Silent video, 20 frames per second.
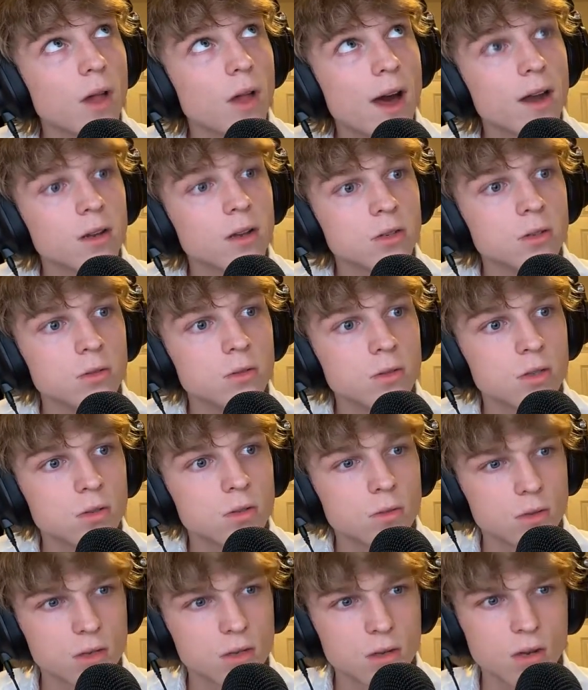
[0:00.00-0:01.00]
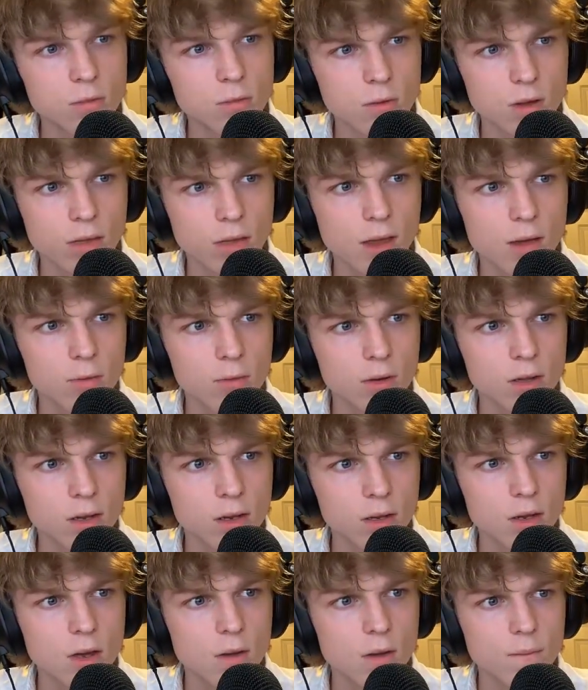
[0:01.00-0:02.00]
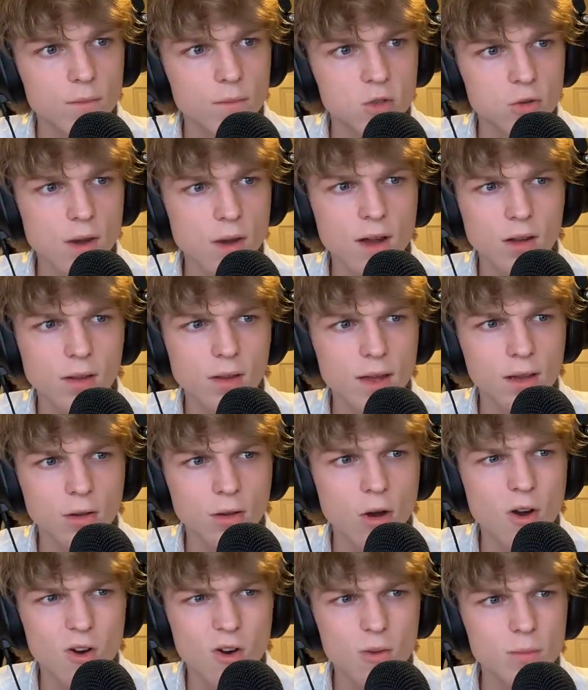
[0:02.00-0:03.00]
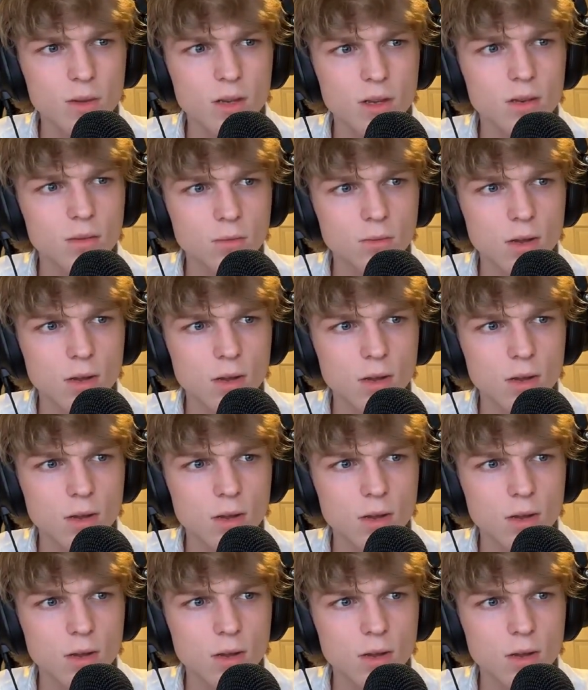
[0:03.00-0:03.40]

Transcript: attitudes towards anyone that would like try to like harm me,